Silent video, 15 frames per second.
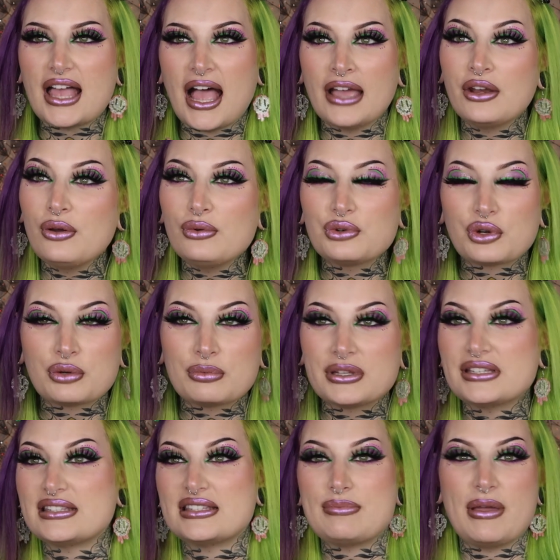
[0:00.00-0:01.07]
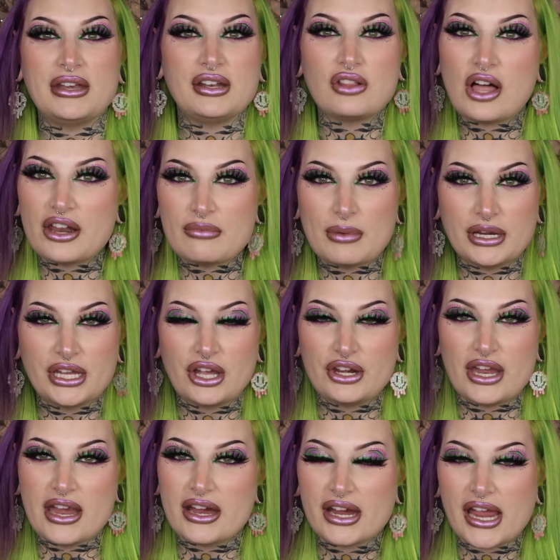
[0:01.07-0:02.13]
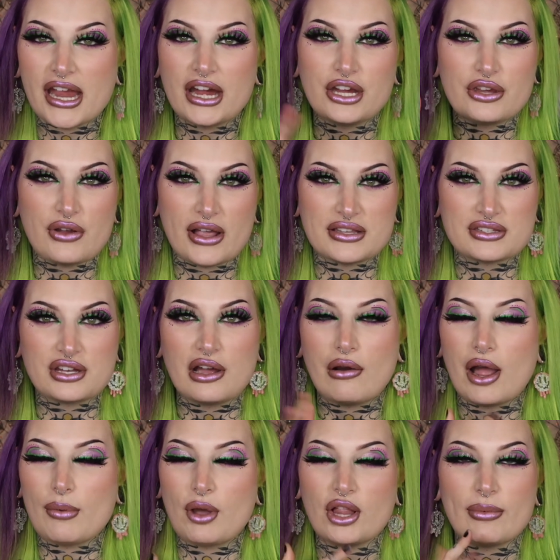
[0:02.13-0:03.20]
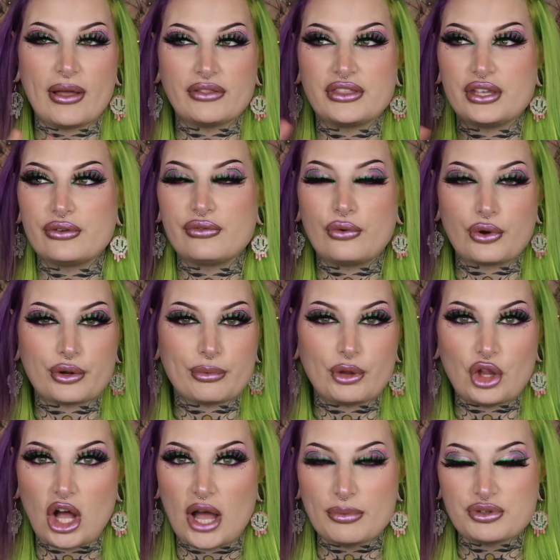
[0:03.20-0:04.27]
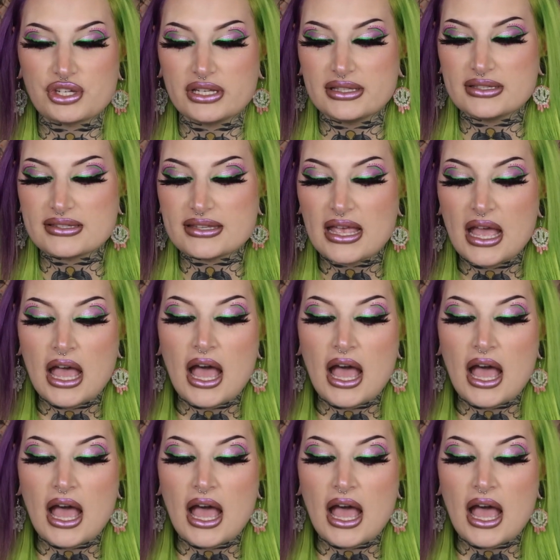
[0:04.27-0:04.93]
I don't normally spend a lot of money on hair care. You guys know I'm all about the affordable options.